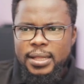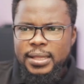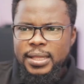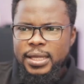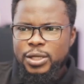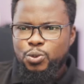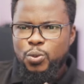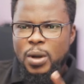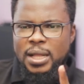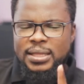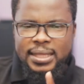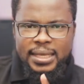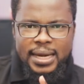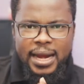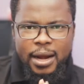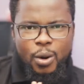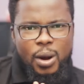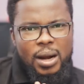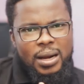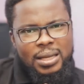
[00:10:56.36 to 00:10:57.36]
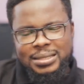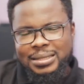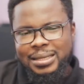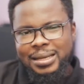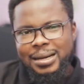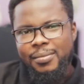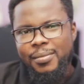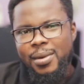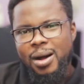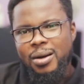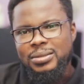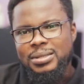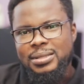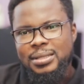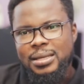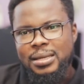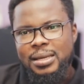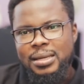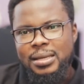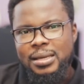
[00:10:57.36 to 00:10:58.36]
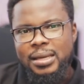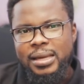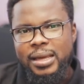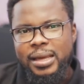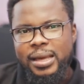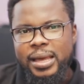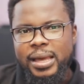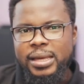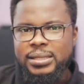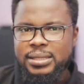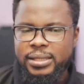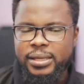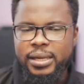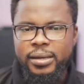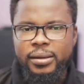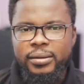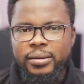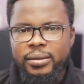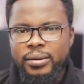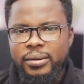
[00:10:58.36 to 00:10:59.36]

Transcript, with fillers: there's one thing I don't understand about Ezekiel.